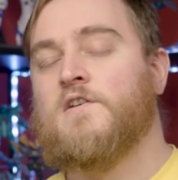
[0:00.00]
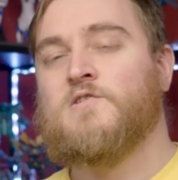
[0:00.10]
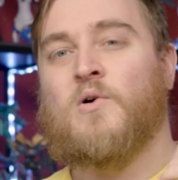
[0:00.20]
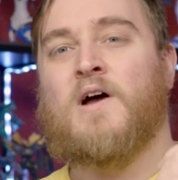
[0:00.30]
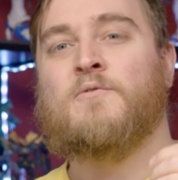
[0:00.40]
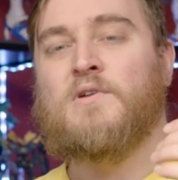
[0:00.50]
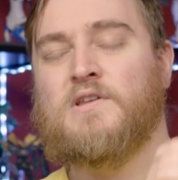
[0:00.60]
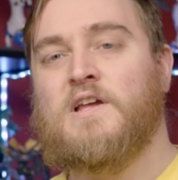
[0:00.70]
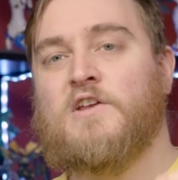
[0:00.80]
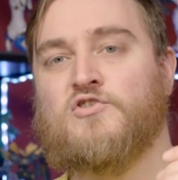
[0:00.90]
So I
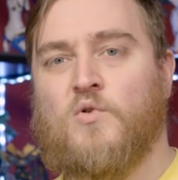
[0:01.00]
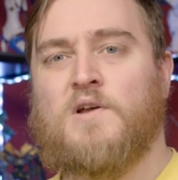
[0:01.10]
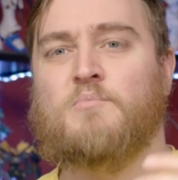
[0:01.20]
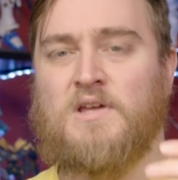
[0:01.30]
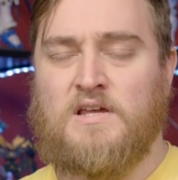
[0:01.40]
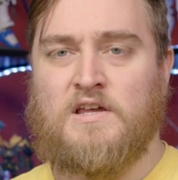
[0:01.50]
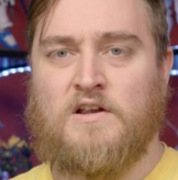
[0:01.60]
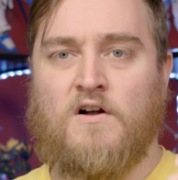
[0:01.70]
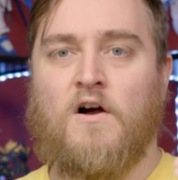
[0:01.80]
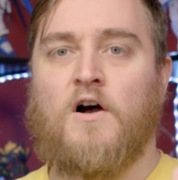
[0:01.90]
really enjoy being
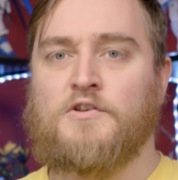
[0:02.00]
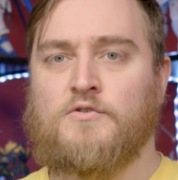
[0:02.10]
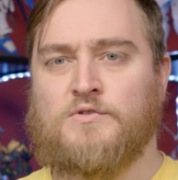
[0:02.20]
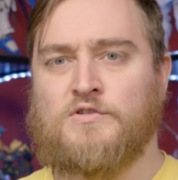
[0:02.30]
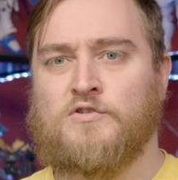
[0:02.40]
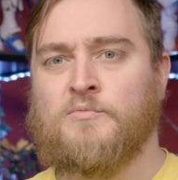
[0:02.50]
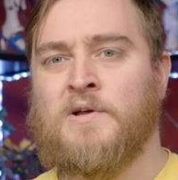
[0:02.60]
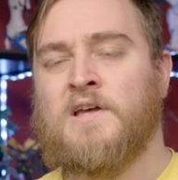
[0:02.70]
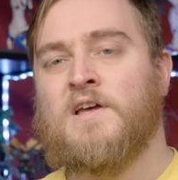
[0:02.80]
here on YouTube,